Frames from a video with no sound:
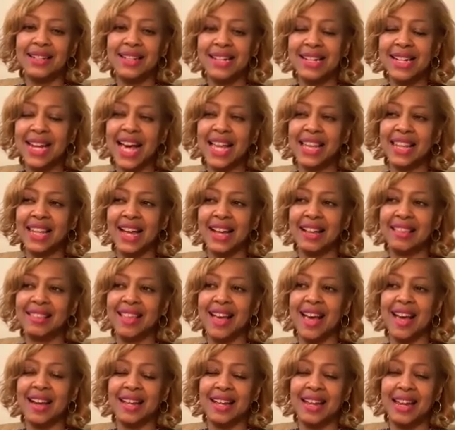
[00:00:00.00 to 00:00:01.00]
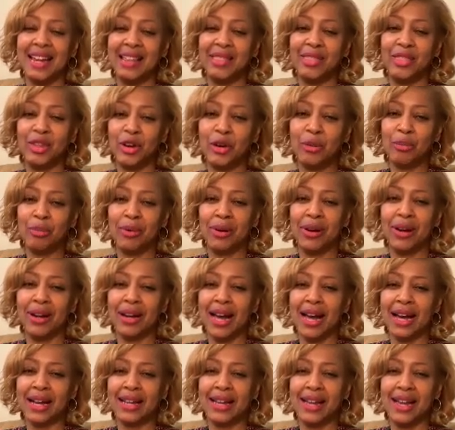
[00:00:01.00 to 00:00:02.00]
not like that either, but
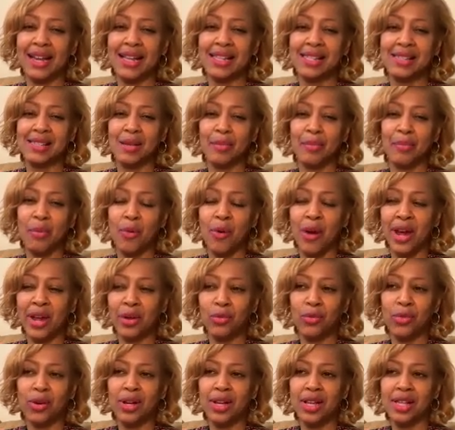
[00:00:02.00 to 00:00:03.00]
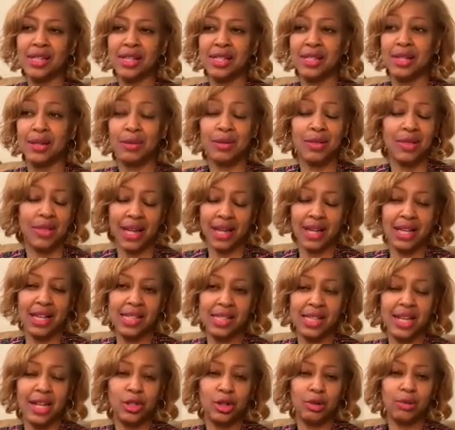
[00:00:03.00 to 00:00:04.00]
I guess the point was, like you
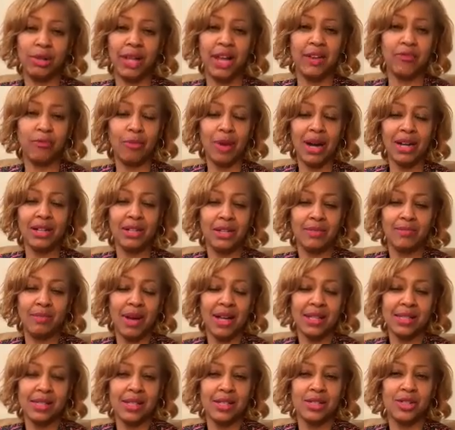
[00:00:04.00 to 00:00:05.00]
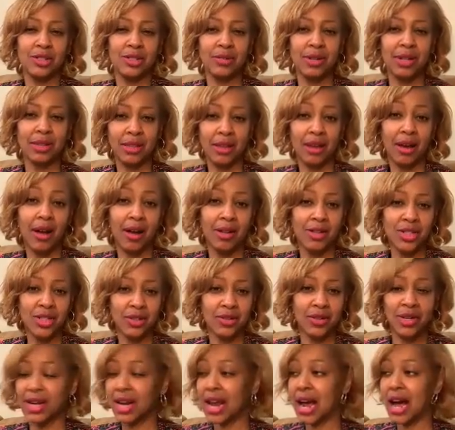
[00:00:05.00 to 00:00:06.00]
said, you left my sister at the
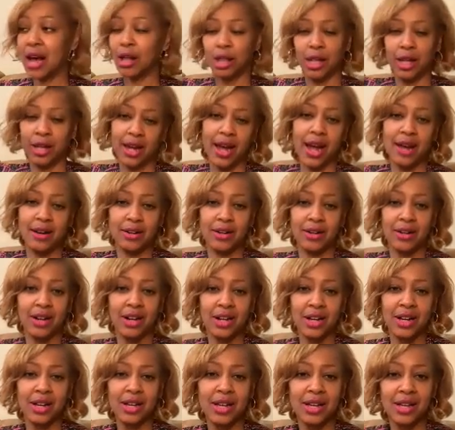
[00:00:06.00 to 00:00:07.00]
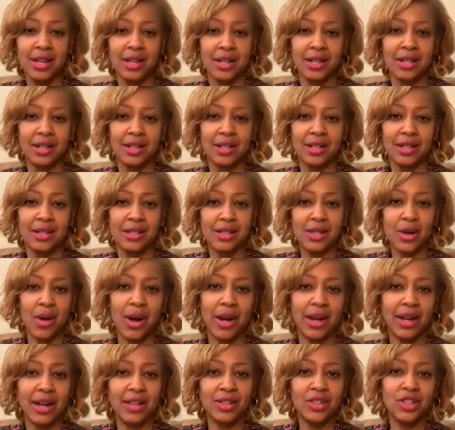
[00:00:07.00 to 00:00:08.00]
altar and now look at her. So
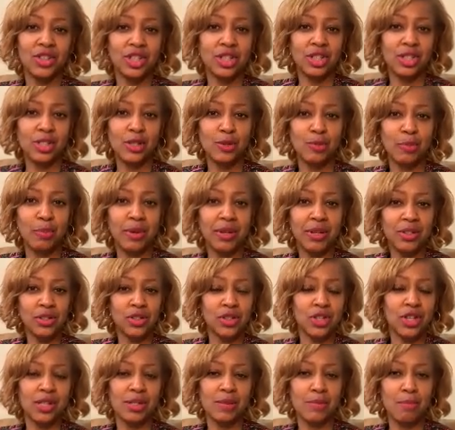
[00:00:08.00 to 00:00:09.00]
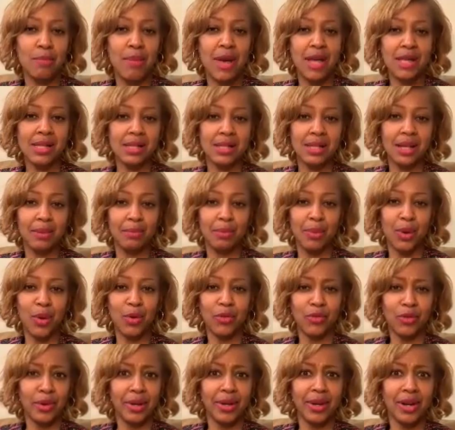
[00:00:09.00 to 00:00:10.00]
I guess she's been just messed up
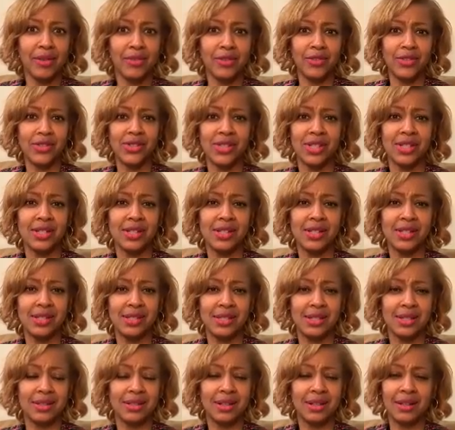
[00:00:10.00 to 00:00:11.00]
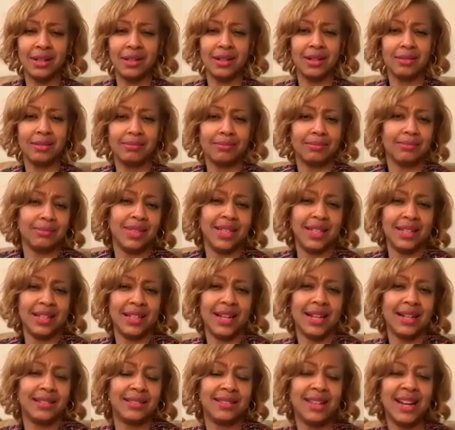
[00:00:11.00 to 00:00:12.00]
over it ever since.
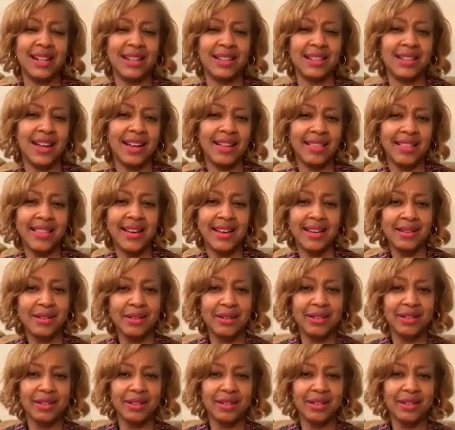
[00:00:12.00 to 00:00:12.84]
Yeah, I didn't like that.